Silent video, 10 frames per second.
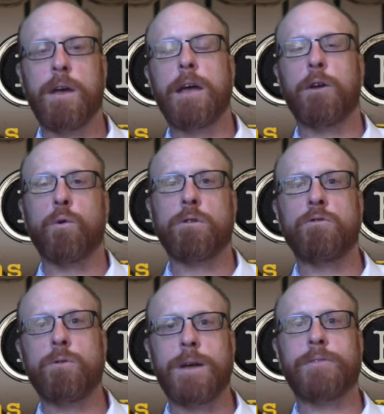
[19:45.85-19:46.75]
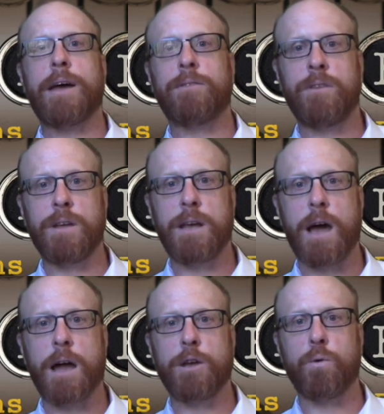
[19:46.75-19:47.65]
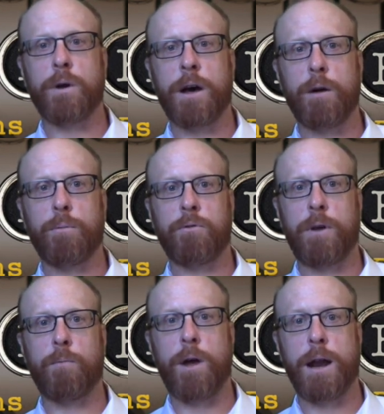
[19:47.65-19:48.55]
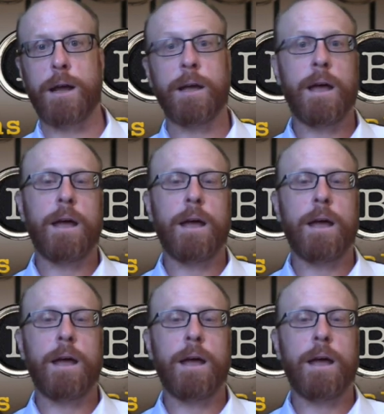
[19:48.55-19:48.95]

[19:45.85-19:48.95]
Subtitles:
in order to get that TDIU 100% rating.